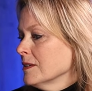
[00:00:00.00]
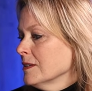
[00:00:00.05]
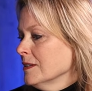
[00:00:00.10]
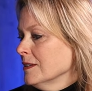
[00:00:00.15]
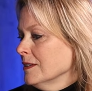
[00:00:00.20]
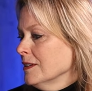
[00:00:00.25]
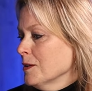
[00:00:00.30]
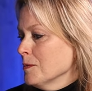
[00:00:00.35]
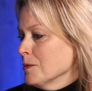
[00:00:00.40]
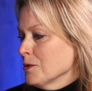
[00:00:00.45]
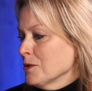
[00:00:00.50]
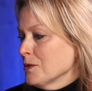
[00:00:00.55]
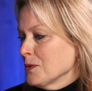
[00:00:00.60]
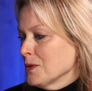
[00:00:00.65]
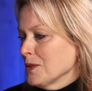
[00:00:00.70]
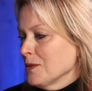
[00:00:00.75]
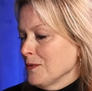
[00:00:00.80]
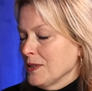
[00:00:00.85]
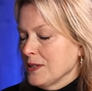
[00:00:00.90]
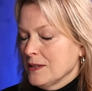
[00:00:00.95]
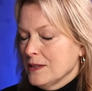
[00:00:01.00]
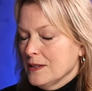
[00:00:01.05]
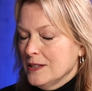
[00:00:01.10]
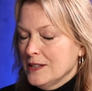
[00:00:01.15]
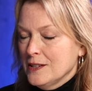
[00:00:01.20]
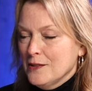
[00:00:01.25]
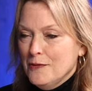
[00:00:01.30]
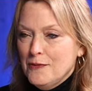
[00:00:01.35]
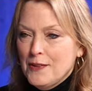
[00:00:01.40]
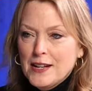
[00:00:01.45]
almost sort of a, a
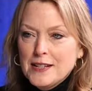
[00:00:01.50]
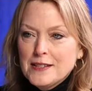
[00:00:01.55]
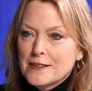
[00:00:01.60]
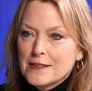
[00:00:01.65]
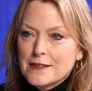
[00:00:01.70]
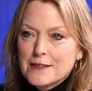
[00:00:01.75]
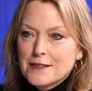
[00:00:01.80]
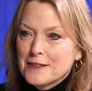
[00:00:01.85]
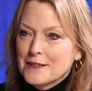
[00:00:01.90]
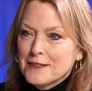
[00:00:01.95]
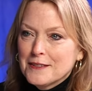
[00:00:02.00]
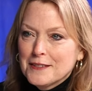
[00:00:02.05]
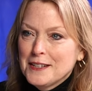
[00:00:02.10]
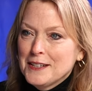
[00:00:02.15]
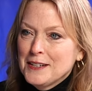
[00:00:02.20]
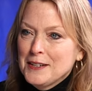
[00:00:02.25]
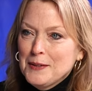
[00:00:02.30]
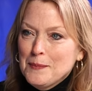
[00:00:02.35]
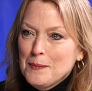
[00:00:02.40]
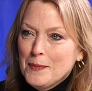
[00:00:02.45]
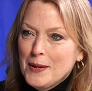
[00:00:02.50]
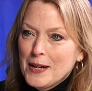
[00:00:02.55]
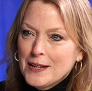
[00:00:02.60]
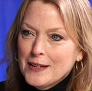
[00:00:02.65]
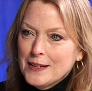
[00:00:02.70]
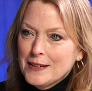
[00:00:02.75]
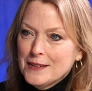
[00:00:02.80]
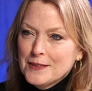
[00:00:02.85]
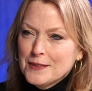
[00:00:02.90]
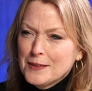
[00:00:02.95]
defense
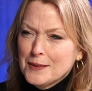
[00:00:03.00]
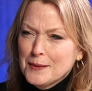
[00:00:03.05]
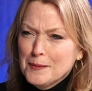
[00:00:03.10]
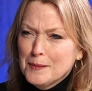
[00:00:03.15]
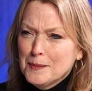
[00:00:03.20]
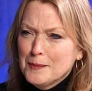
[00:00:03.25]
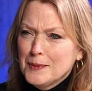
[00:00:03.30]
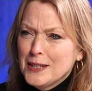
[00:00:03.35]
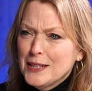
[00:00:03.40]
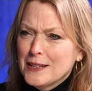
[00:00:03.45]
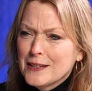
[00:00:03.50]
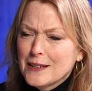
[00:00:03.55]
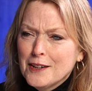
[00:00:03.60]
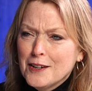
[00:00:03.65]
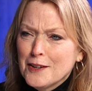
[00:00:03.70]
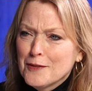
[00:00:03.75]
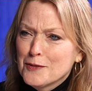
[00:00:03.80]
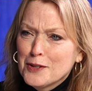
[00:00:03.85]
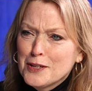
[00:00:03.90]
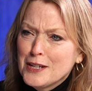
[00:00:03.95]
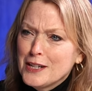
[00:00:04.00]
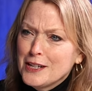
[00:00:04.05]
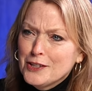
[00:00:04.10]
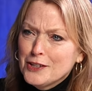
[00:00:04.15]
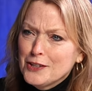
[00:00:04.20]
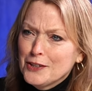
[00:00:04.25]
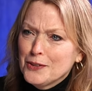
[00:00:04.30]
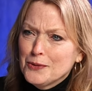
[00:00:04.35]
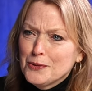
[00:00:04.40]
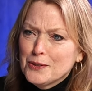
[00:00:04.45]
mechanism in a
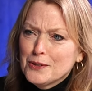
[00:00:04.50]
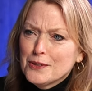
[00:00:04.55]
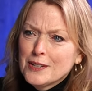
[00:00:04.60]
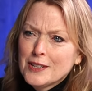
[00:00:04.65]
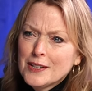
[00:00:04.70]
conversation or